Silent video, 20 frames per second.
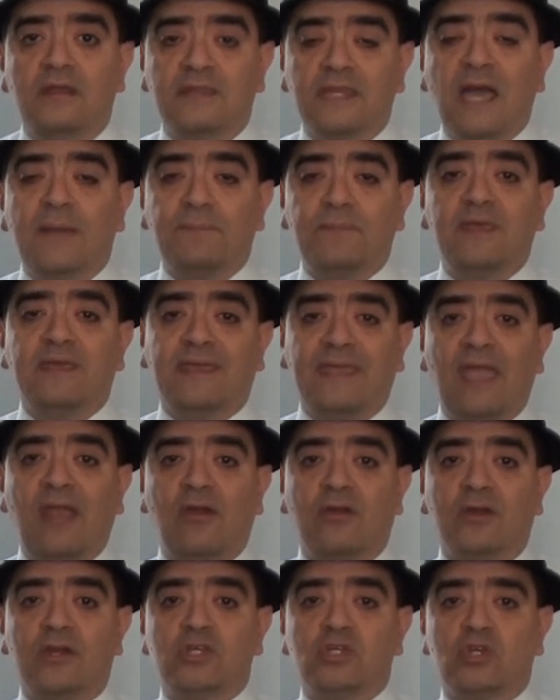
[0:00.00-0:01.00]
not be a
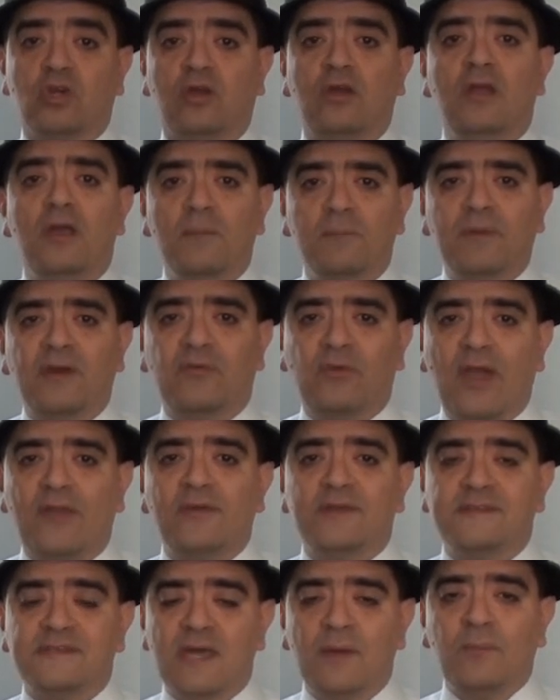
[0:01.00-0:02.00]
caricature, but
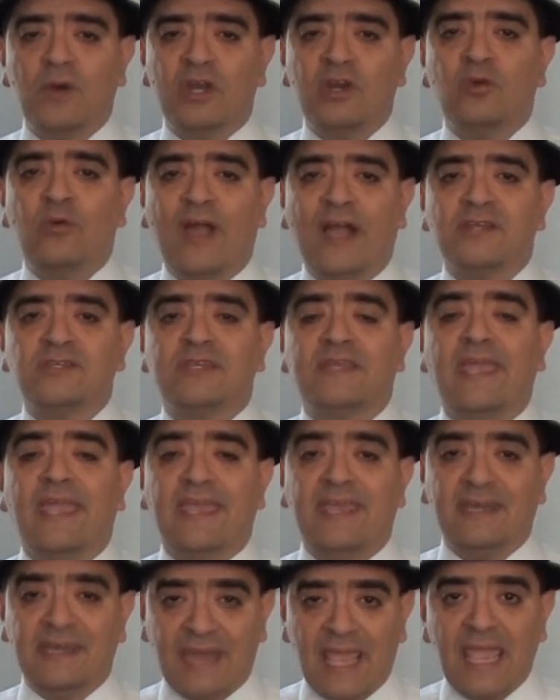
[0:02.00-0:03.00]
rather someone who actually
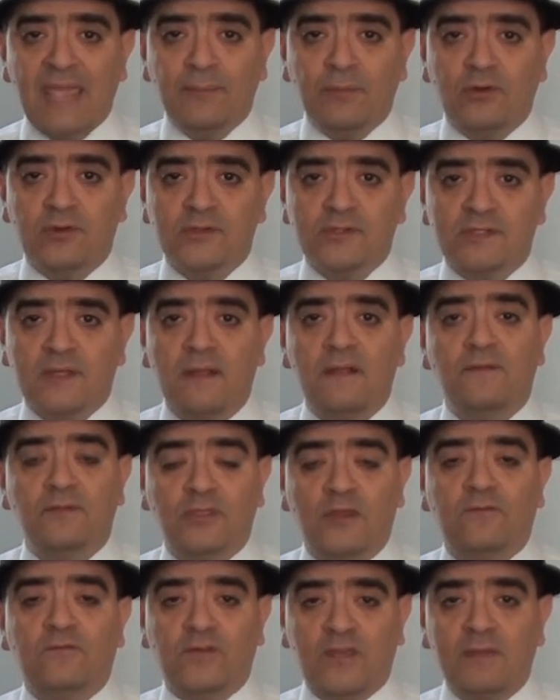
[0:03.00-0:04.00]
enables
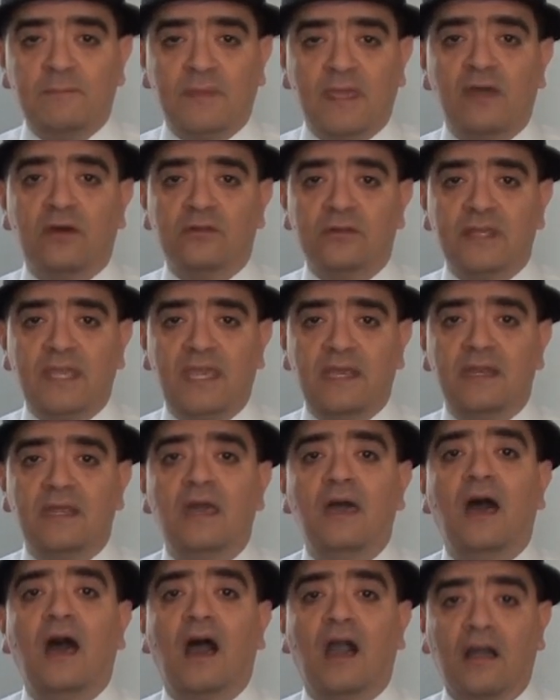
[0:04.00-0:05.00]
the female lead
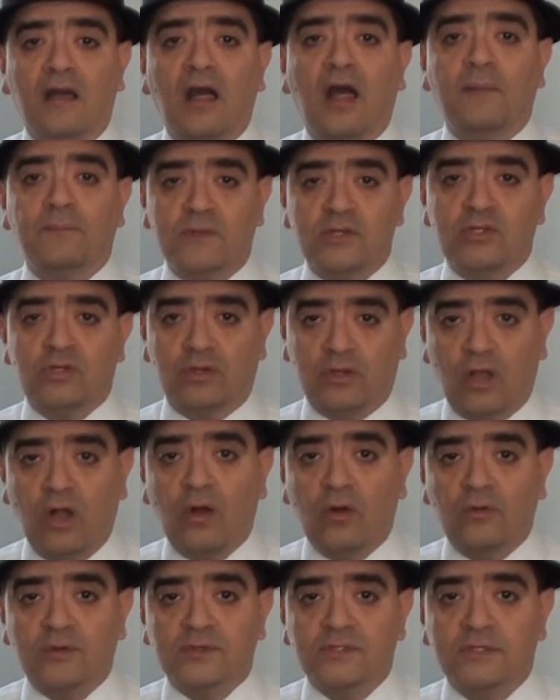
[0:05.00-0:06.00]
accomplish her
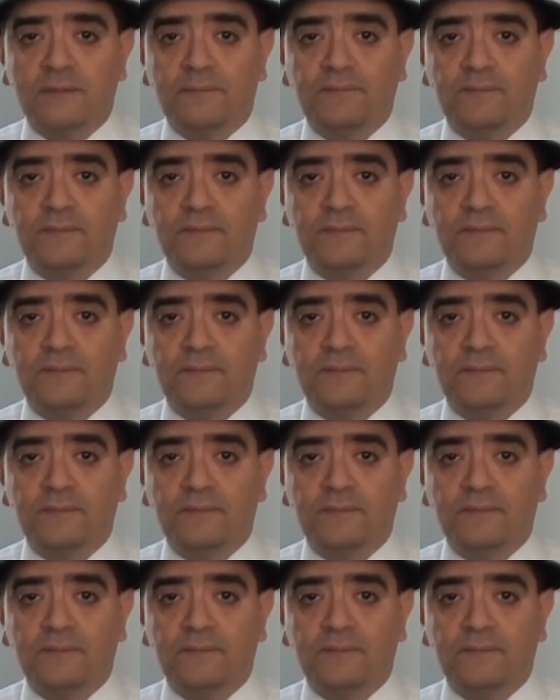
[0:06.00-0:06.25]
goals.